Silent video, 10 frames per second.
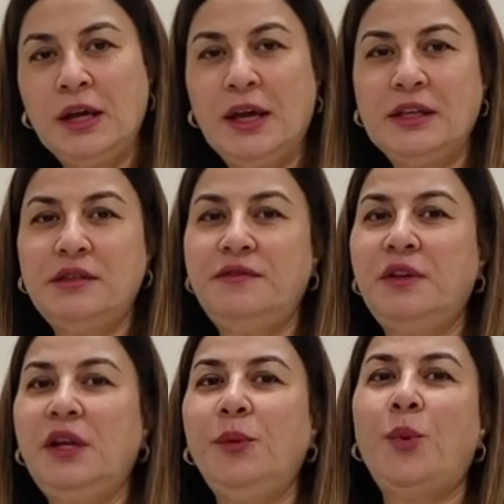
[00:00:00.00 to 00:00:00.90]
It's a
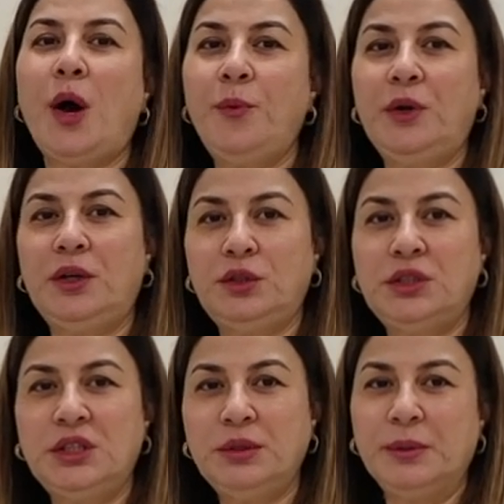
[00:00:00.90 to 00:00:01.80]
very popular
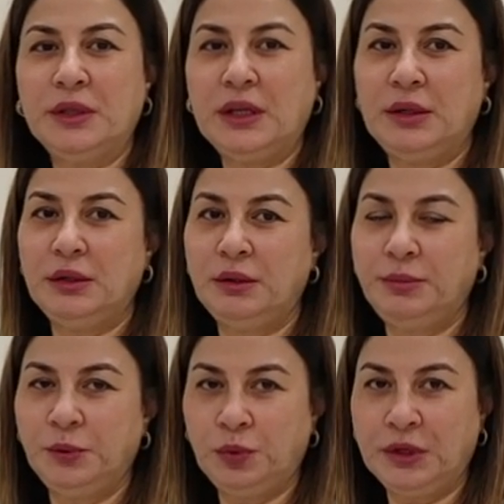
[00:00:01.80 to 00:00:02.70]
treatment and
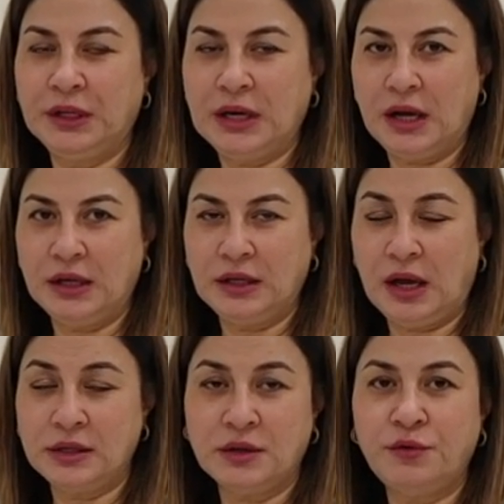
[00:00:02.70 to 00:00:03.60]
people get
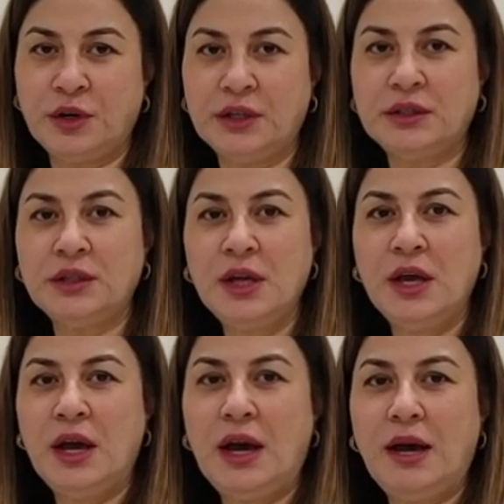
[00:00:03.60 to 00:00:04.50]
asked for it
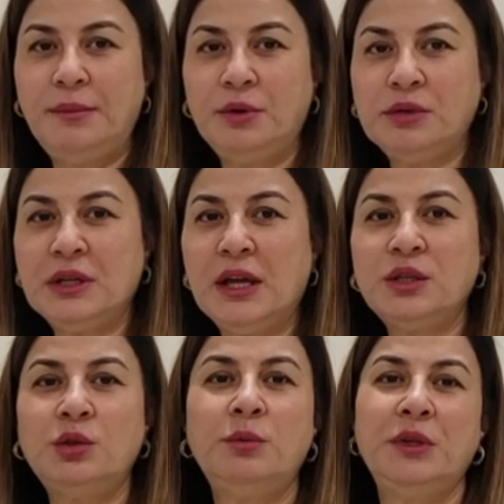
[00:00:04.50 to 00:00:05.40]
because it
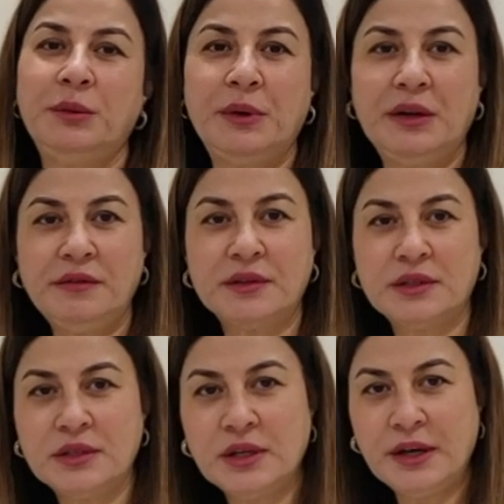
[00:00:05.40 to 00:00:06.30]
has so many
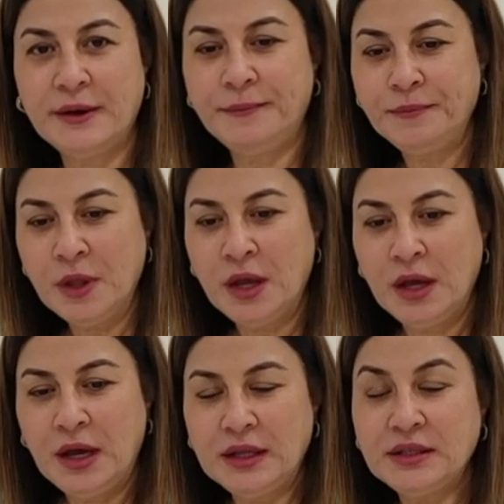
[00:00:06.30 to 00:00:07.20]
benefits.
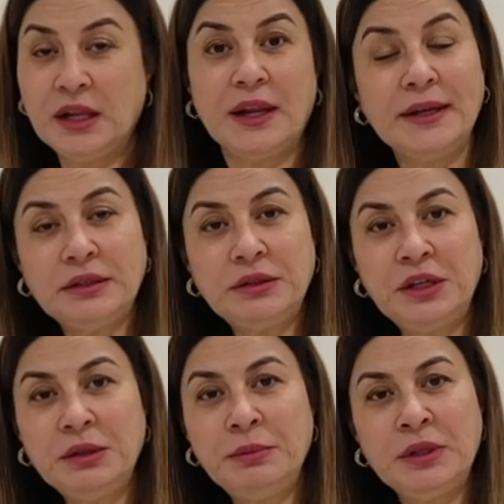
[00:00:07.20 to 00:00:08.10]
It's a light
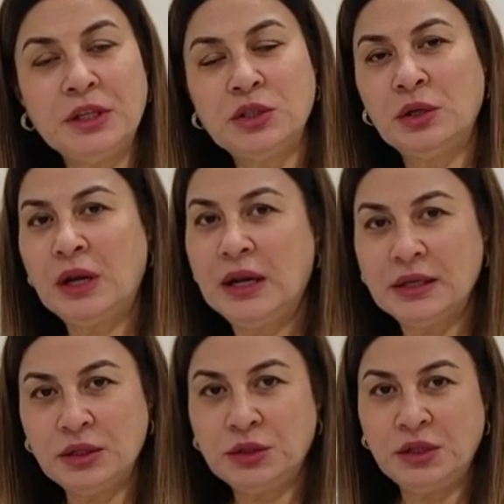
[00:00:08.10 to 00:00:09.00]
treatment, it's not a
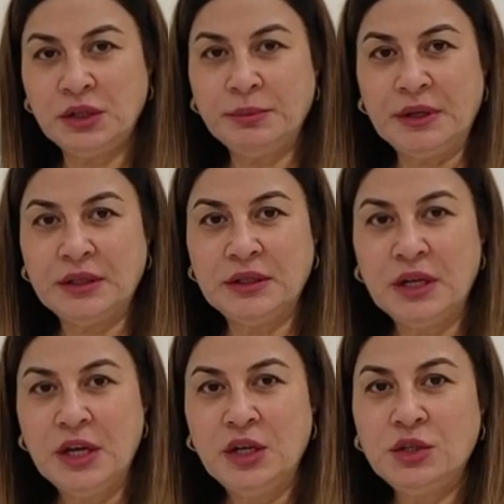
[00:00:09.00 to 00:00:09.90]
laser treatment.
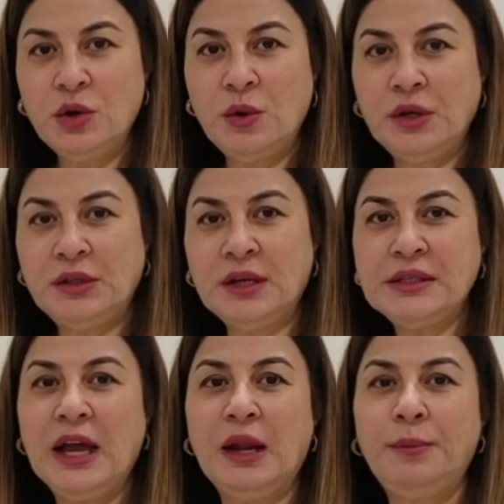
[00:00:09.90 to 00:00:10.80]
So it does
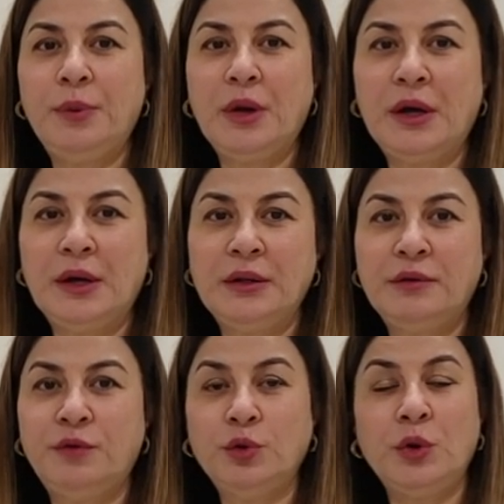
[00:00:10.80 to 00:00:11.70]
help
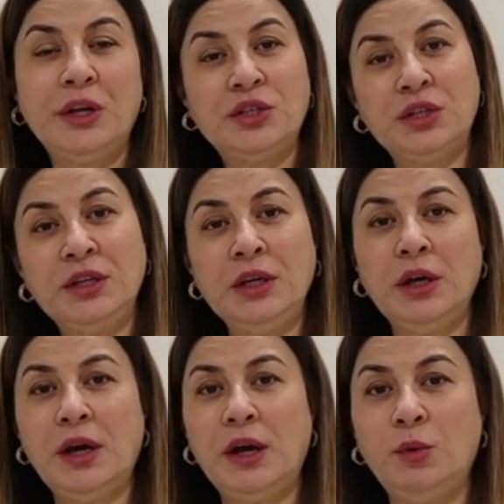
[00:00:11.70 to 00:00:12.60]
the
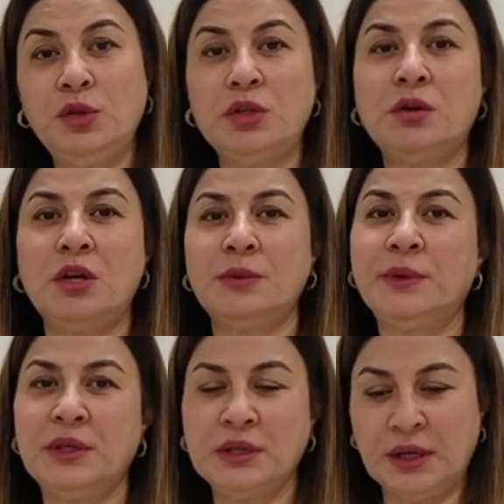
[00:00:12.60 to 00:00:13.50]
photoaging, which is caused
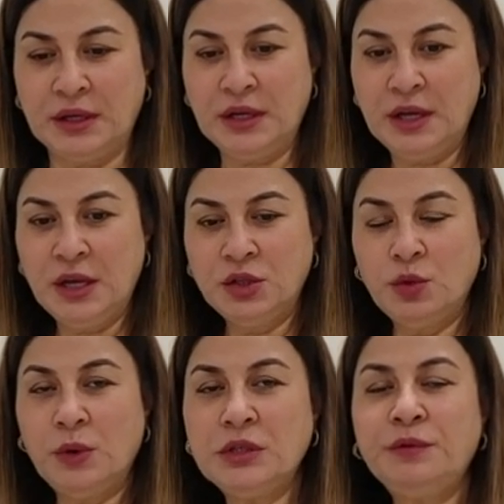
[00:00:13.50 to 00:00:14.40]
by the sun. So
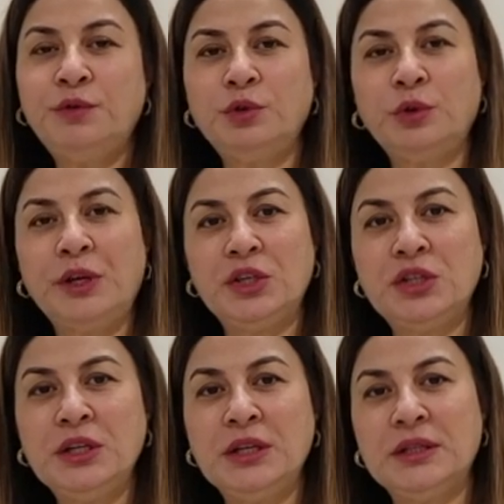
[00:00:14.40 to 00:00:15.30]
what's
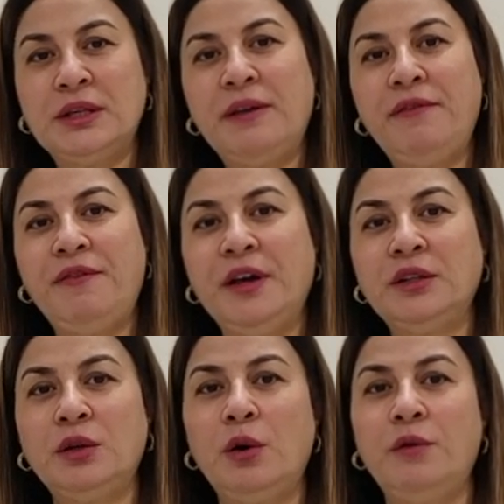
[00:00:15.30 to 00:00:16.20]
photoaging is the
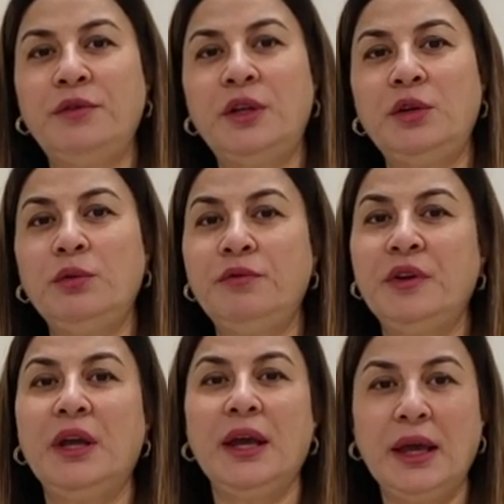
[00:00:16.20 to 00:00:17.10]
effect of the
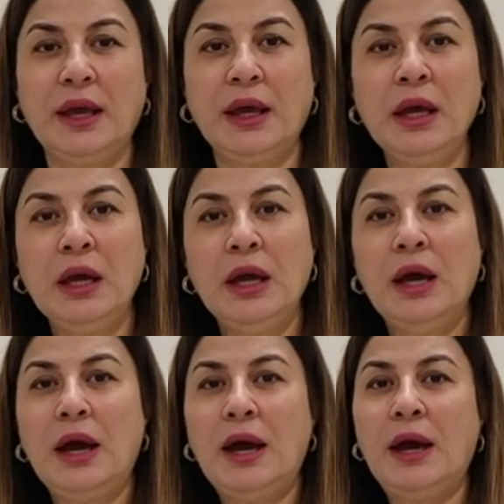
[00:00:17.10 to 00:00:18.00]
UVA
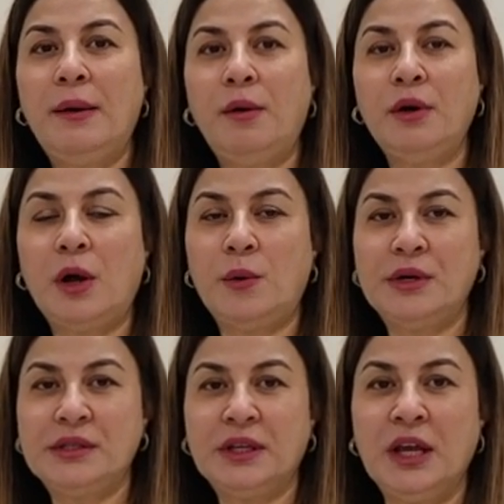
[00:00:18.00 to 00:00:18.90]
on our
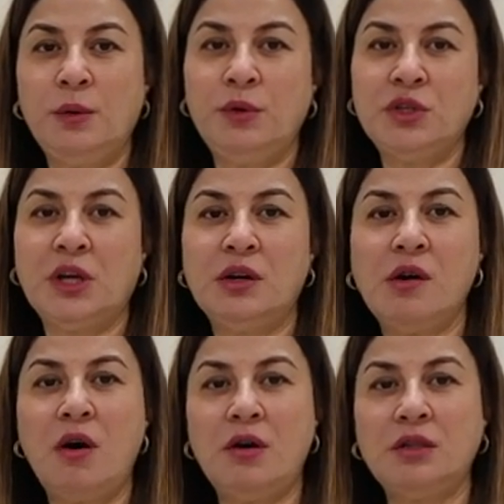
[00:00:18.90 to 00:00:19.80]
skin, which can
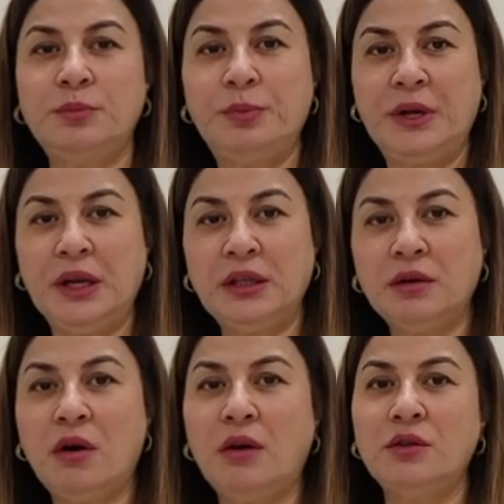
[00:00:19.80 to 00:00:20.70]
break the
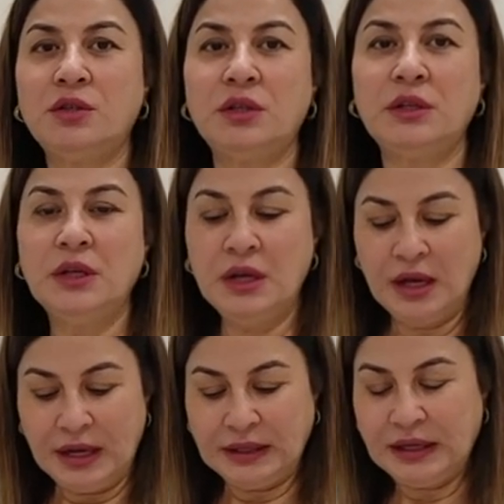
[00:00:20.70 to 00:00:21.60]
collagen,
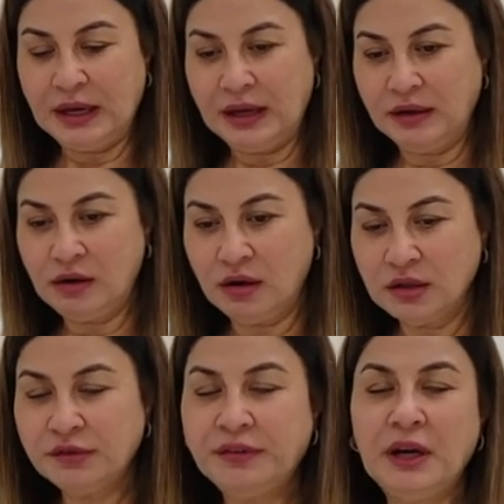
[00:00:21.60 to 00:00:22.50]
it can
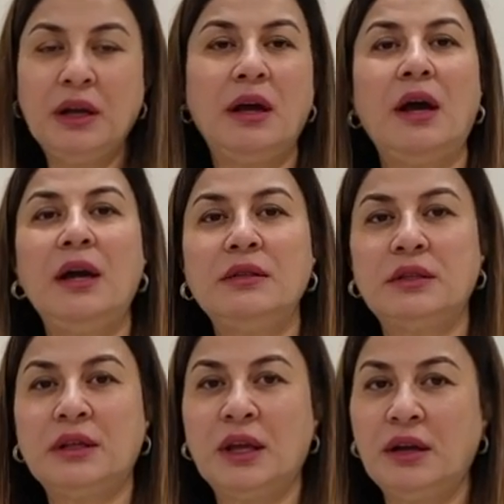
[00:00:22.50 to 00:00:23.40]
cause fine lines,
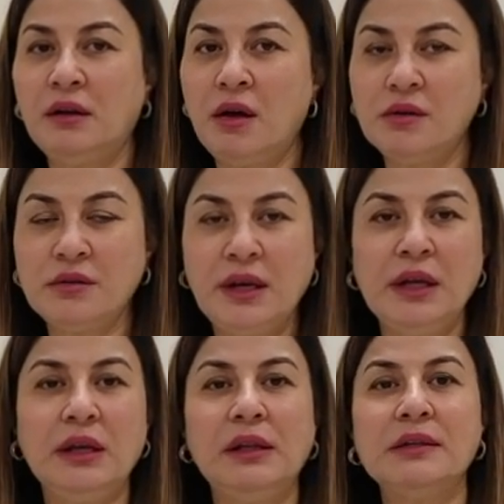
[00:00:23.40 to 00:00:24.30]
it can cause
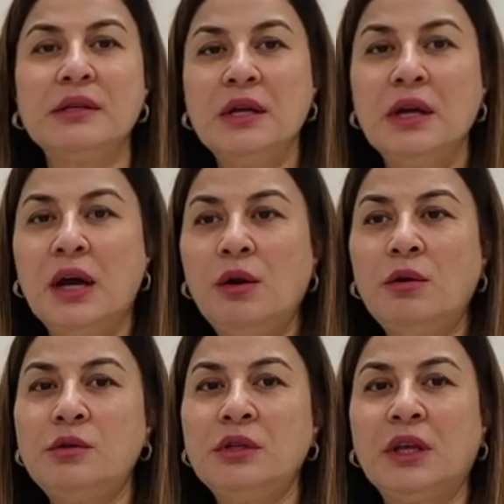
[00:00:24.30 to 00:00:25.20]
wrinkles, and
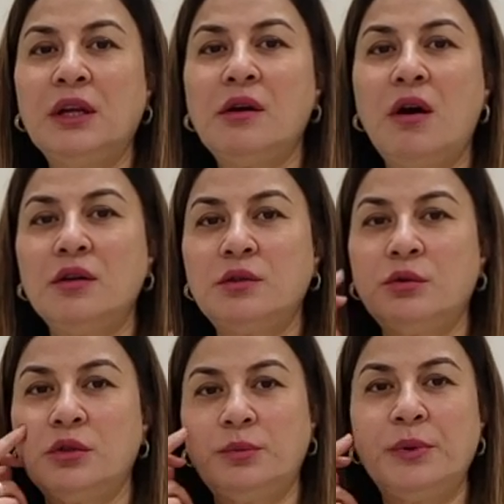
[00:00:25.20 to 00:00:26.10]
also it can cause
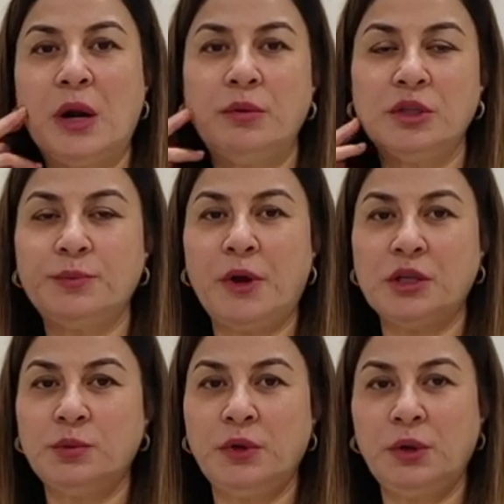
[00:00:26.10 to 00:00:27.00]
those brown
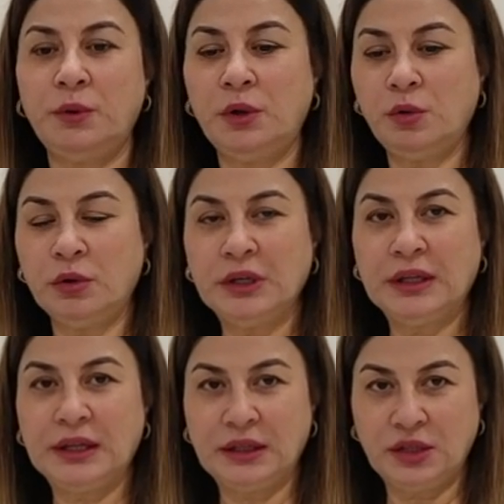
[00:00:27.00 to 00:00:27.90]
spots we call it
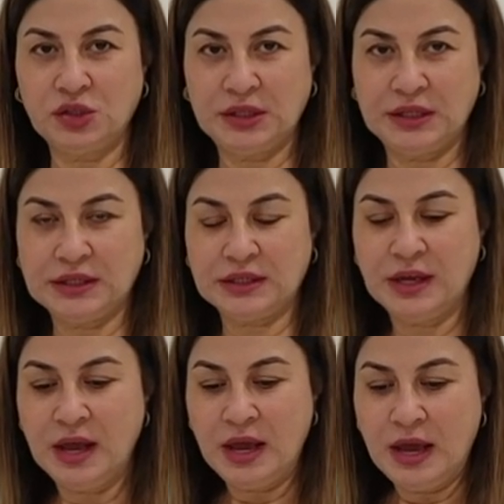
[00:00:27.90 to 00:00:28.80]
lentigines.
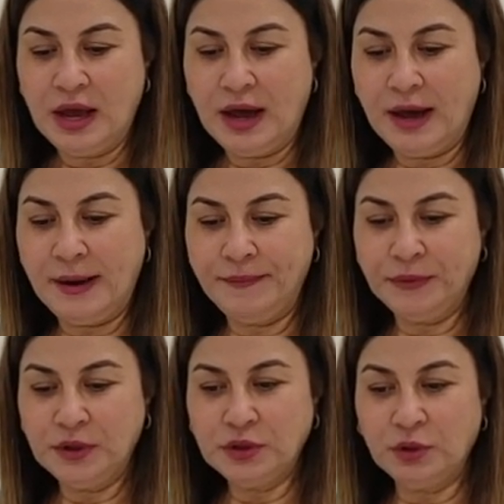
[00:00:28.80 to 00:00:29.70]

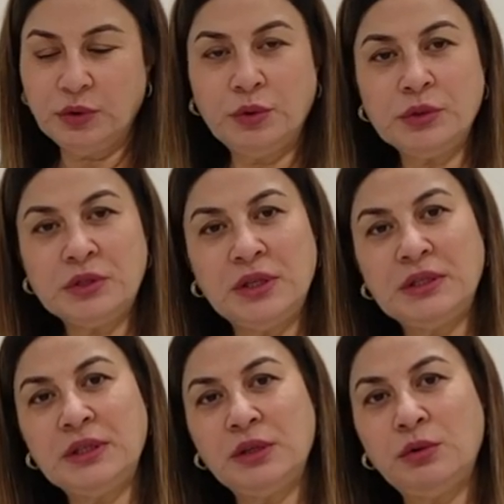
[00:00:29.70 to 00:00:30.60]
So
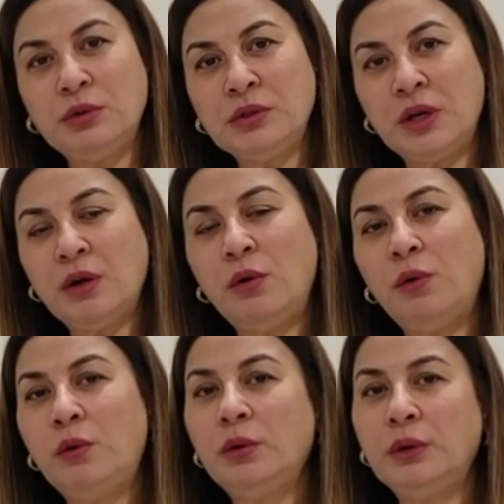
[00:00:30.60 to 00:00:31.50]
those are
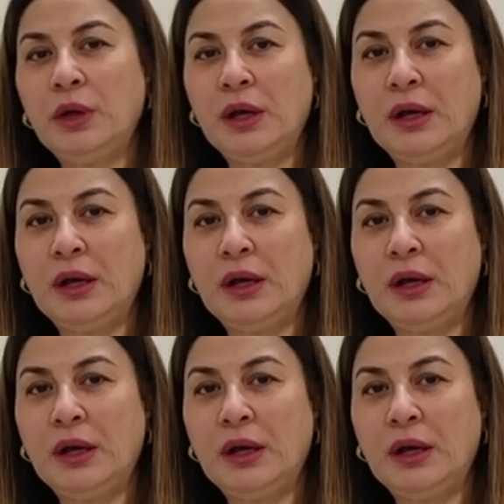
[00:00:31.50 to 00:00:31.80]
all